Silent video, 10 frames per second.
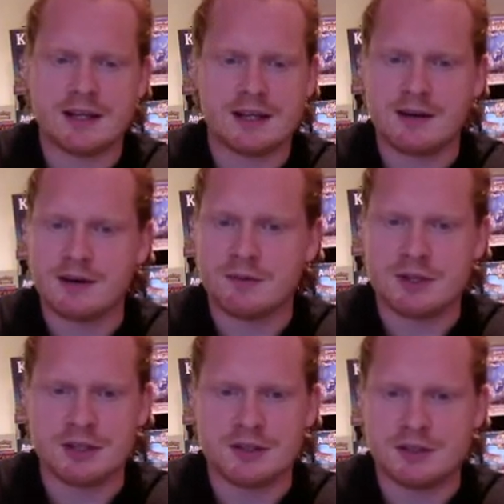
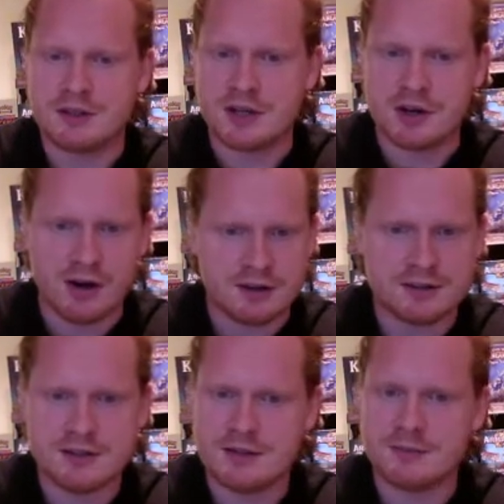You
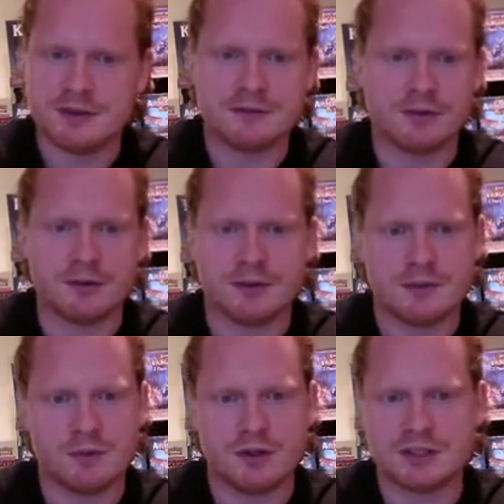can't do them on the front
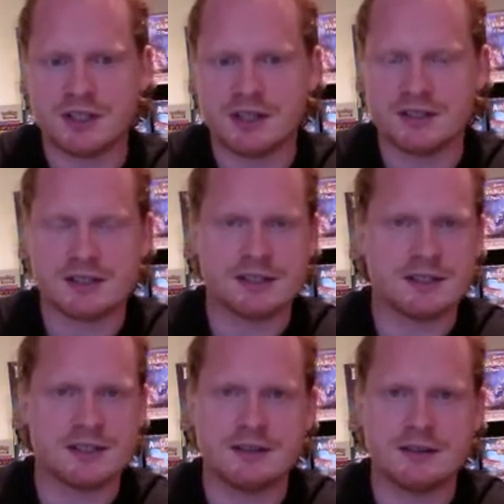in one charge
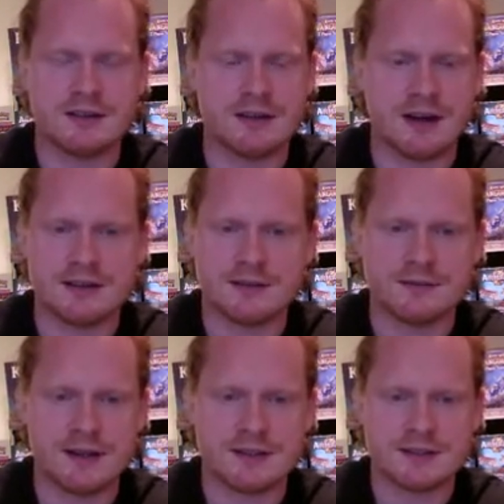because of the high
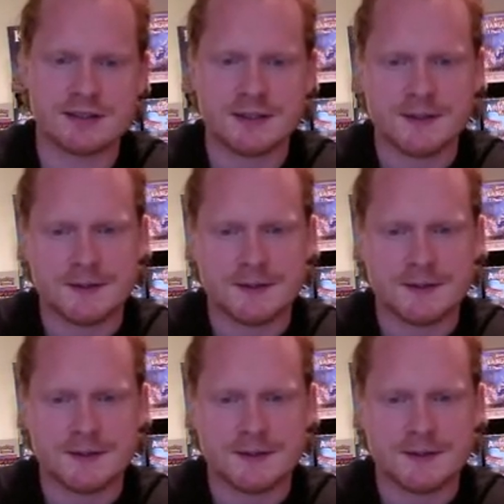defense.